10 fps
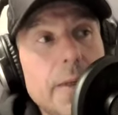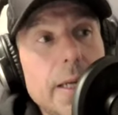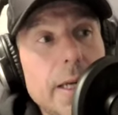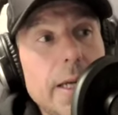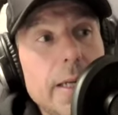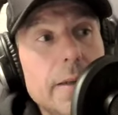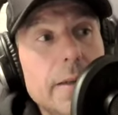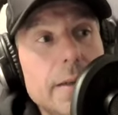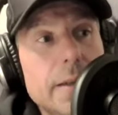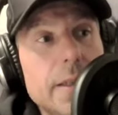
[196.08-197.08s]
And
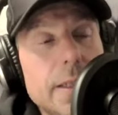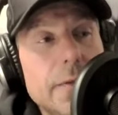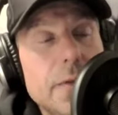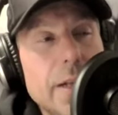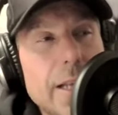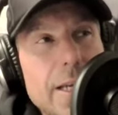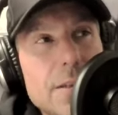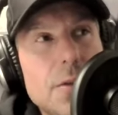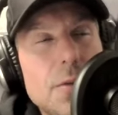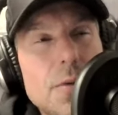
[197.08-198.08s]
for the
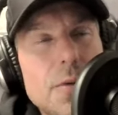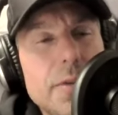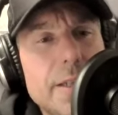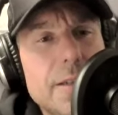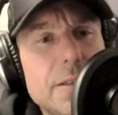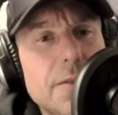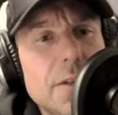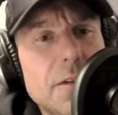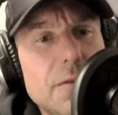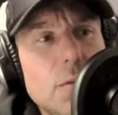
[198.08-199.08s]
last 2 or 3 years, I've
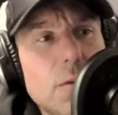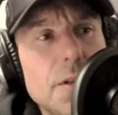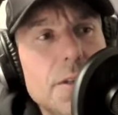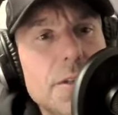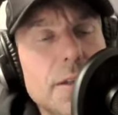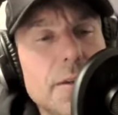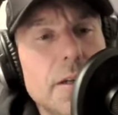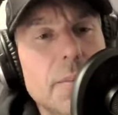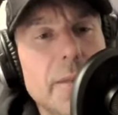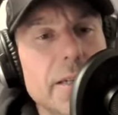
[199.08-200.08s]
gone four. This year, I've
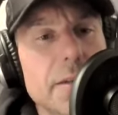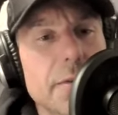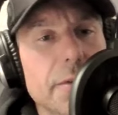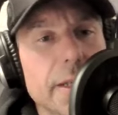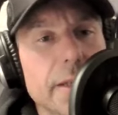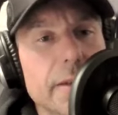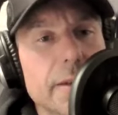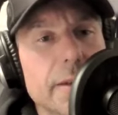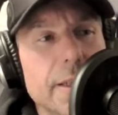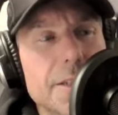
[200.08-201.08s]
gone back to three.
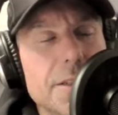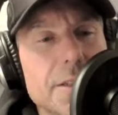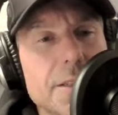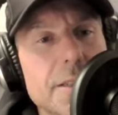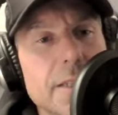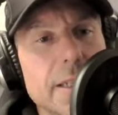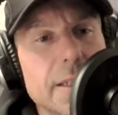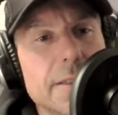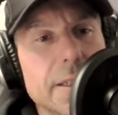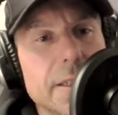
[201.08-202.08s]
I just didn't see
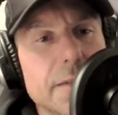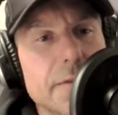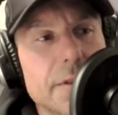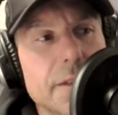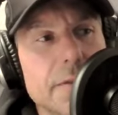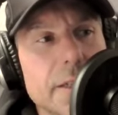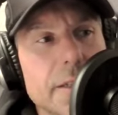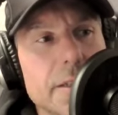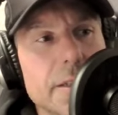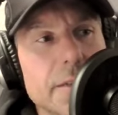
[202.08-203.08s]
any
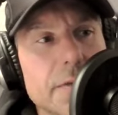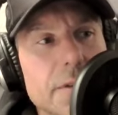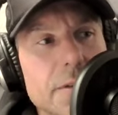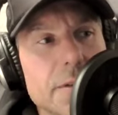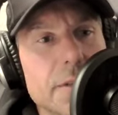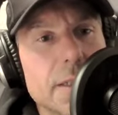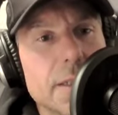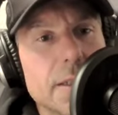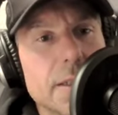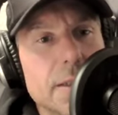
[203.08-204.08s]
significant difference.
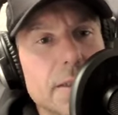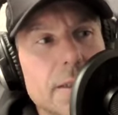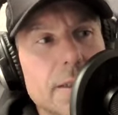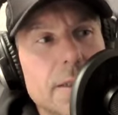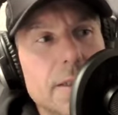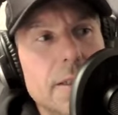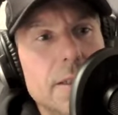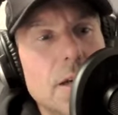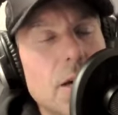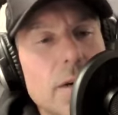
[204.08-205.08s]

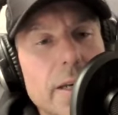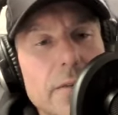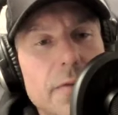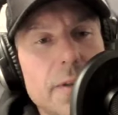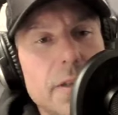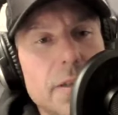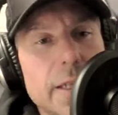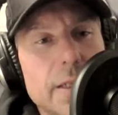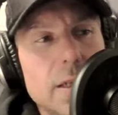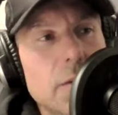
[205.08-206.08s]
Not running field,
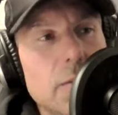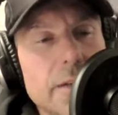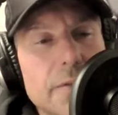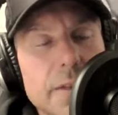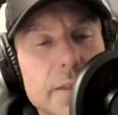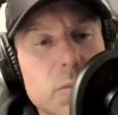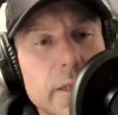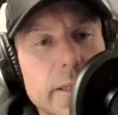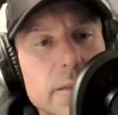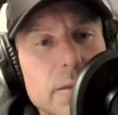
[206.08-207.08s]
like not running fixed
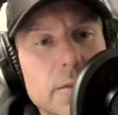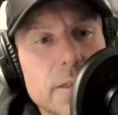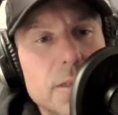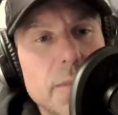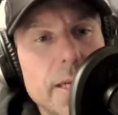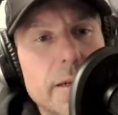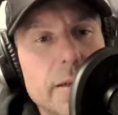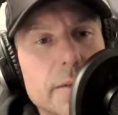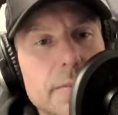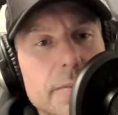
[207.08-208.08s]
blades, so it doesn't
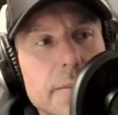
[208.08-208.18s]
matter.